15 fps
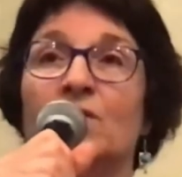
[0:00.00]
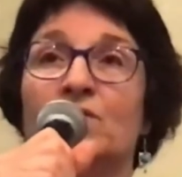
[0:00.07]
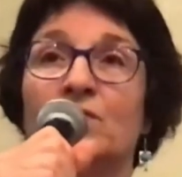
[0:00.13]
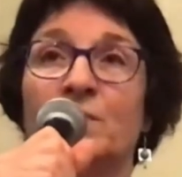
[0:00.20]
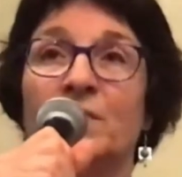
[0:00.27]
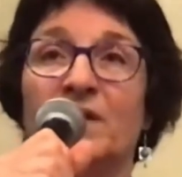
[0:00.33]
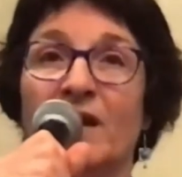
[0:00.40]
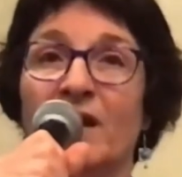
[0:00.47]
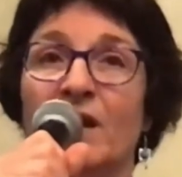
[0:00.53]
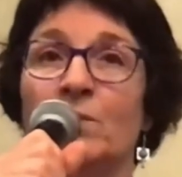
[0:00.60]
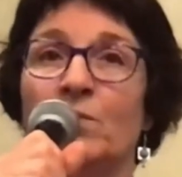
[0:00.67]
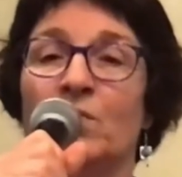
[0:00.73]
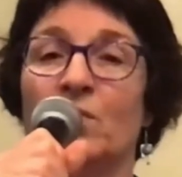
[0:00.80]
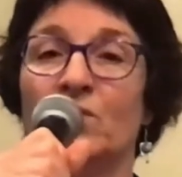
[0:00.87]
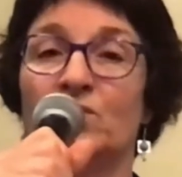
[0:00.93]
be
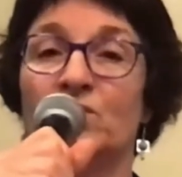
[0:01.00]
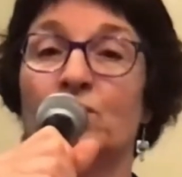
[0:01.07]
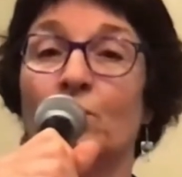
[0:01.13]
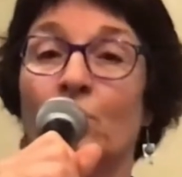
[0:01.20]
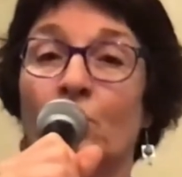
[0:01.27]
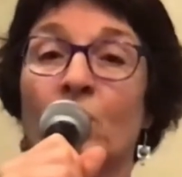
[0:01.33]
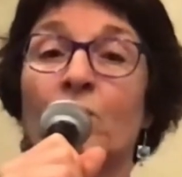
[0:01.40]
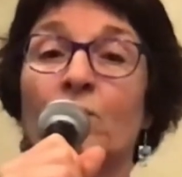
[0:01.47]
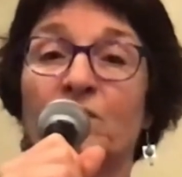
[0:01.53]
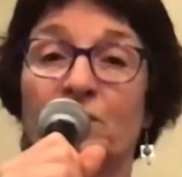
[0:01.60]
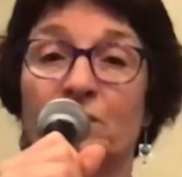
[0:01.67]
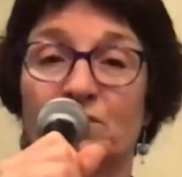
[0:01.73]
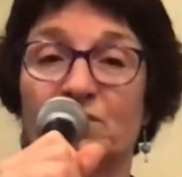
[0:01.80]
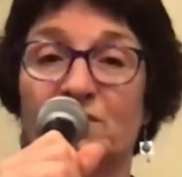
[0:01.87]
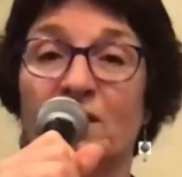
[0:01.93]
able to work with
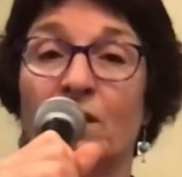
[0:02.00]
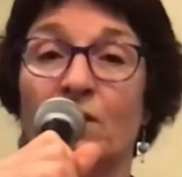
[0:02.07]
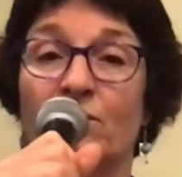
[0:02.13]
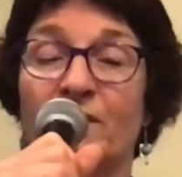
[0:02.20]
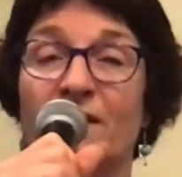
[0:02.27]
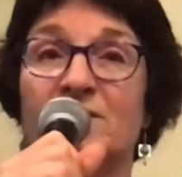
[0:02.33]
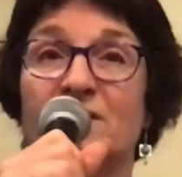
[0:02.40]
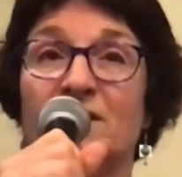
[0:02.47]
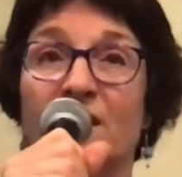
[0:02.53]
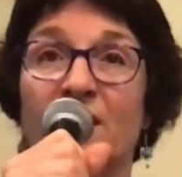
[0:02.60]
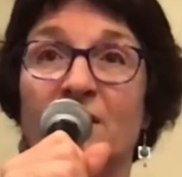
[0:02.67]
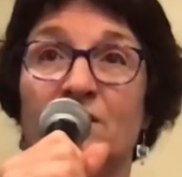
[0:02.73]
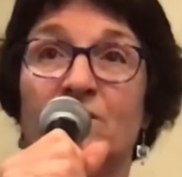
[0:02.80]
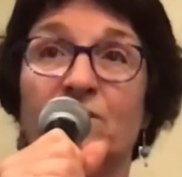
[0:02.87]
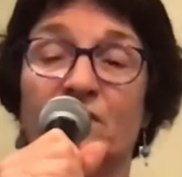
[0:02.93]
yourself as an
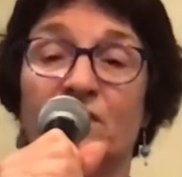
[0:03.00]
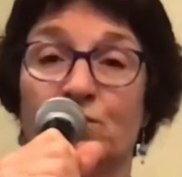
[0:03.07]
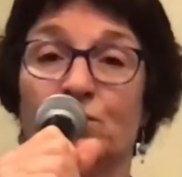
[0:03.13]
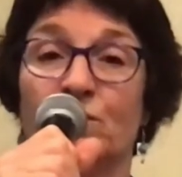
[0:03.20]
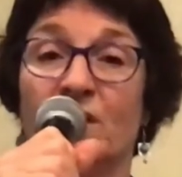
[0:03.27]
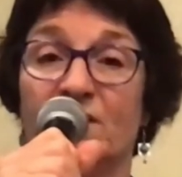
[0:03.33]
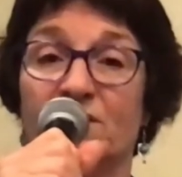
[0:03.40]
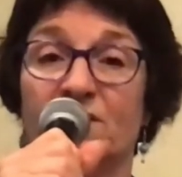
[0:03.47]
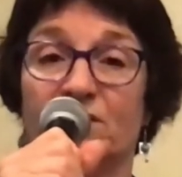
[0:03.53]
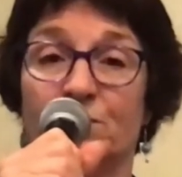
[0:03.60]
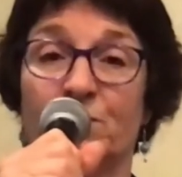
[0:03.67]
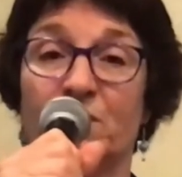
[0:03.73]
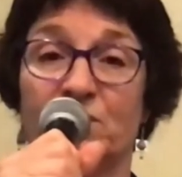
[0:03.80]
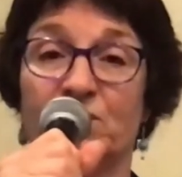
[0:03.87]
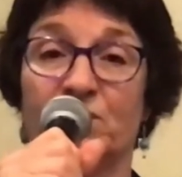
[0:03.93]
individualized
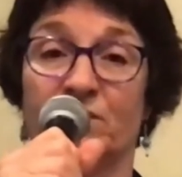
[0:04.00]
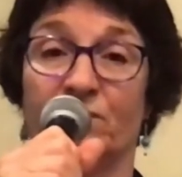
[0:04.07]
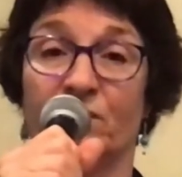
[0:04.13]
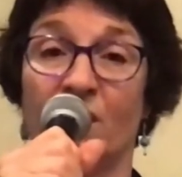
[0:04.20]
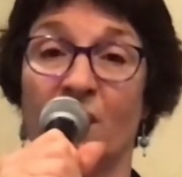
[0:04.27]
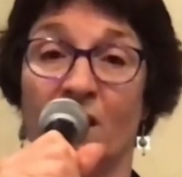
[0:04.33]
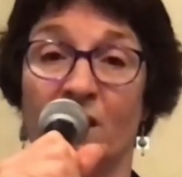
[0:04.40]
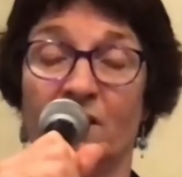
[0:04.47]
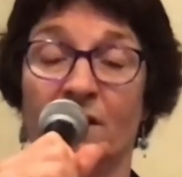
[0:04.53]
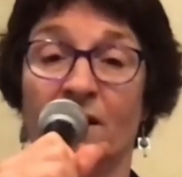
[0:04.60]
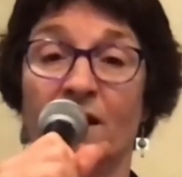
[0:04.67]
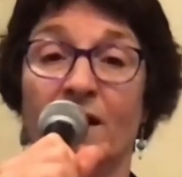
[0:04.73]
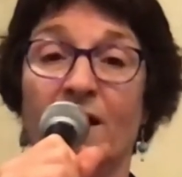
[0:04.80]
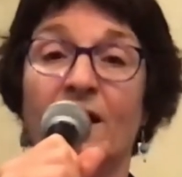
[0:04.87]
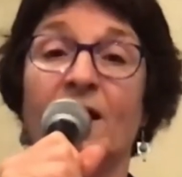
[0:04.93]
expression of God.
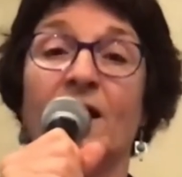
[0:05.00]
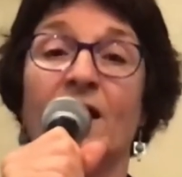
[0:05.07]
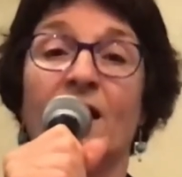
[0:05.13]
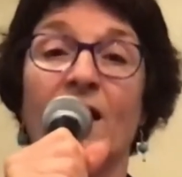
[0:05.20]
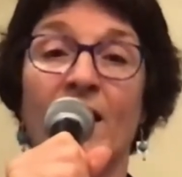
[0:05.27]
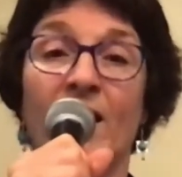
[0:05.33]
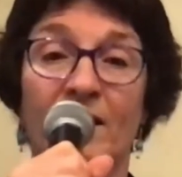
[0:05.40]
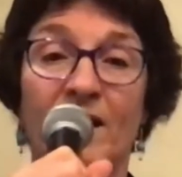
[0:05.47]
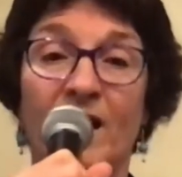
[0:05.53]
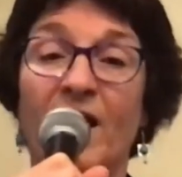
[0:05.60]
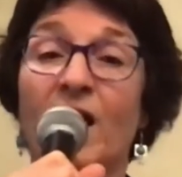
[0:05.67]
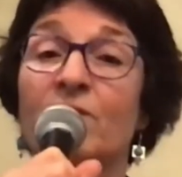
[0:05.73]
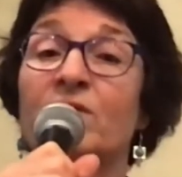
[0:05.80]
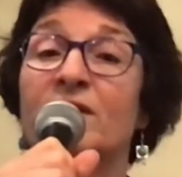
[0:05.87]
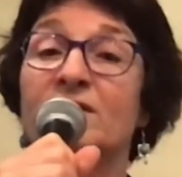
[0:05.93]
And I
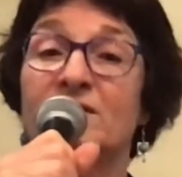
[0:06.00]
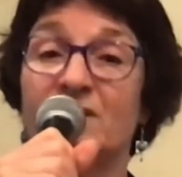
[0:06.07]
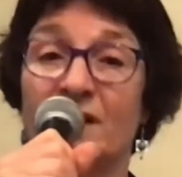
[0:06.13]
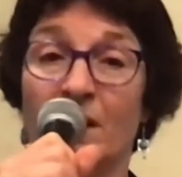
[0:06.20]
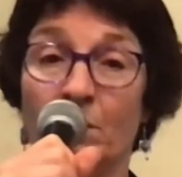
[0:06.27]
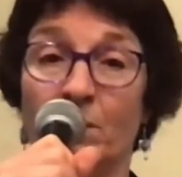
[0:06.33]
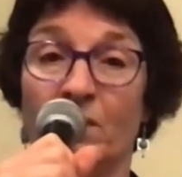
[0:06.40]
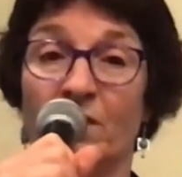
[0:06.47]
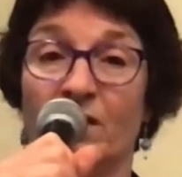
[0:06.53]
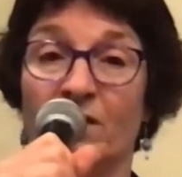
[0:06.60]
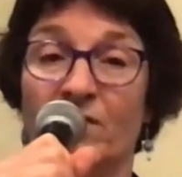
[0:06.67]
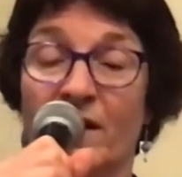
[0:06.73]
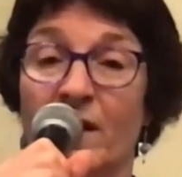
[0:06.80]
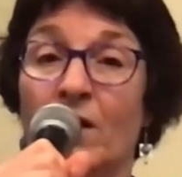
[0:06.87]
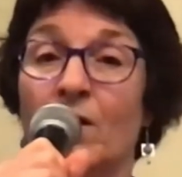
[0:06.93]
have an example
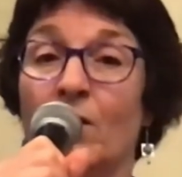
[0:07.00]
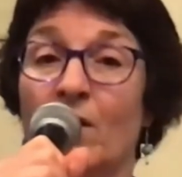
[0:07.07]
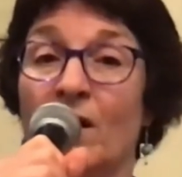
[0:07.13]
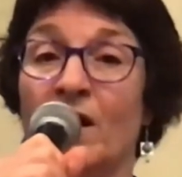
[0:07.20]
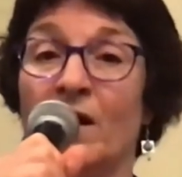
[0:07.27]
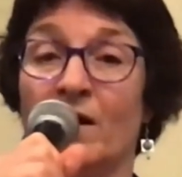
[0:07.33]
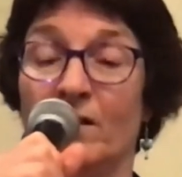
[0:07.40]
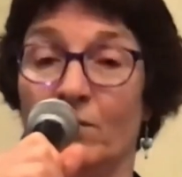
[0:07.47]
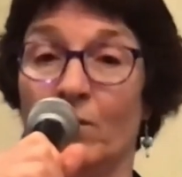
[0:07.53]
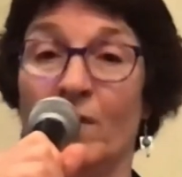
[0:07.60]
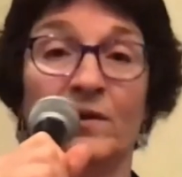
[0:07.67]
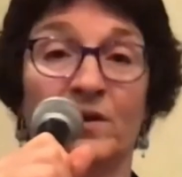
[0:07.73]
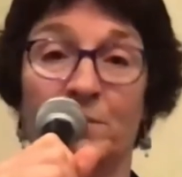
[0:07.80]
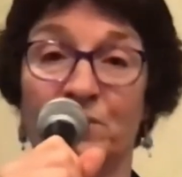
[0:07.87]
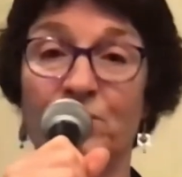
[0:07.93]
of how I
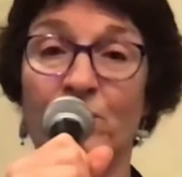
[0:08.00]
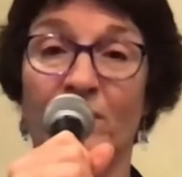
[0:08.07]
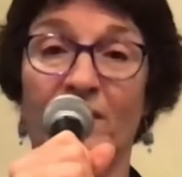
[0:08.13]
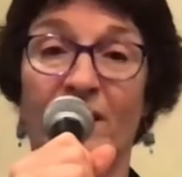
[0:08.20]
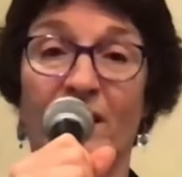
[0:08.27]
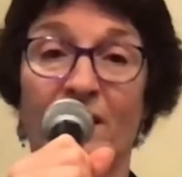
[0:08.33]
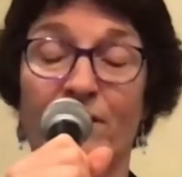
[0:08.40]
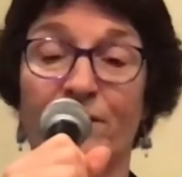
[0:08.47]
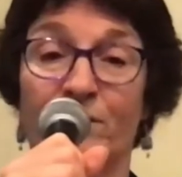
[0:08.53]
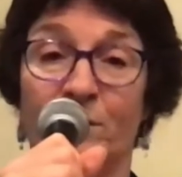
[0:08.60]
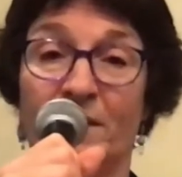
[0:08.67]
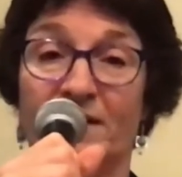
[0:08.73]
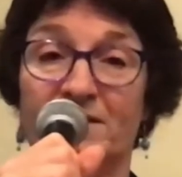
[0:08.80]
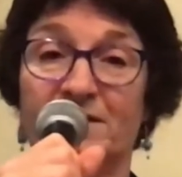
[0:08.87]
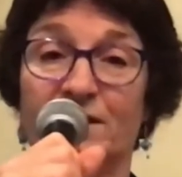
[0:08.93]
wound up doing that for
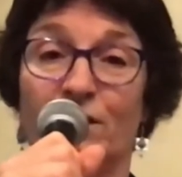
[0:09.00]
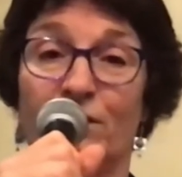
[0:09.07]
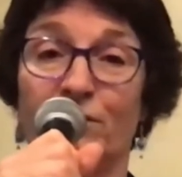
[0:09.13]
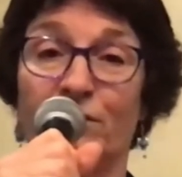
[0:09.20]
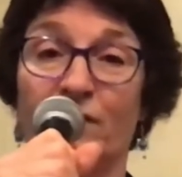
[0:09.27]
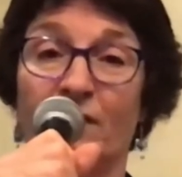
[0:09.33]
myself.